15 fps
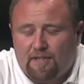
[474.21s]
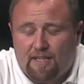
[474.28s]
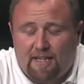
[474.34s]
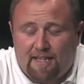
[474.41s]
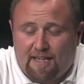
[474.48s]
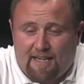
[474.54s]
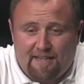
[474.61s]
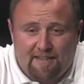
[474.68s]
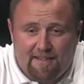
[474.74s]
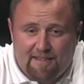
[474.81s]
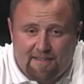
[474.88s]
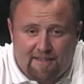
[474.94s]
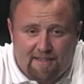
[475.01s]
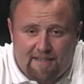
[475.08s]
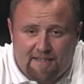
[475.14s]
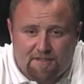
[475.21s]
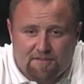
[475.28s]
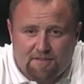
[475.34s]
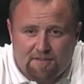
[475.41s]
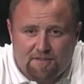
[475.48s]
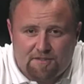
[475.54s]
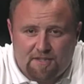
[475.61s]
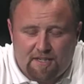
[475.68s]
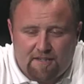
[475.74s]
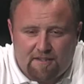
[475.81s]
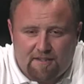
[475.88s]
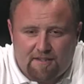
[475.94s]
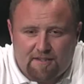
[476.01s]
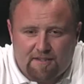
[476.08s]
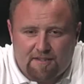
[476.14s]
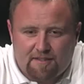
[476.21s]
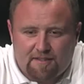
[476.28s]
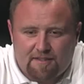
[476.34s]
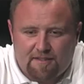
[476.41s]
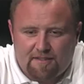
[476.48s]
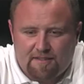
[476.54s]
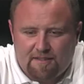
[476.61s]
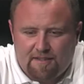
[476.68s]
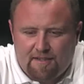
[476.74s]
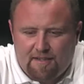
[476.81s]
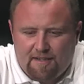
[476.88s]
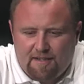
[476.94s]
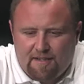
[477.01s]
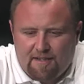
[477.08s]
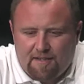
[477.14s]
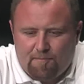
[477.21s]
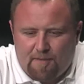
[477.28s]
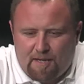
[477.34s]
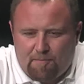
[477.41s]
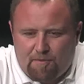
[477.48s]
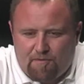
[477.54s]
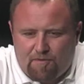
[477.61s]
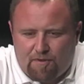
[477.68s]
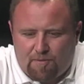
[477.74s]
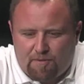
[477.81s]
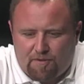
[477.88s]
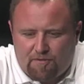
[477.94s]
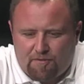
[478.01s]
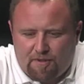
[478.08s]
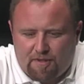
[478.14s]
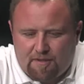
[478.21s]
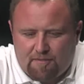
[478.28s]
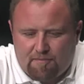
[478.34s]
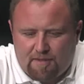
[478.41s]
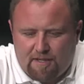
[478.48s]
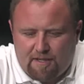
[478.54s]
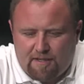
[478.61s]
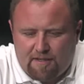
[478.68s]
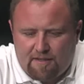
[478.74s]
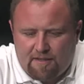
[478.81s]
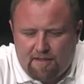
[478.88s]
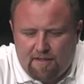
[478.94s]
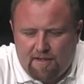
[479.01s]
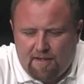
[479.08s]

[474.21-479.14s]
and I didn't actually share a lot of my performance with them there.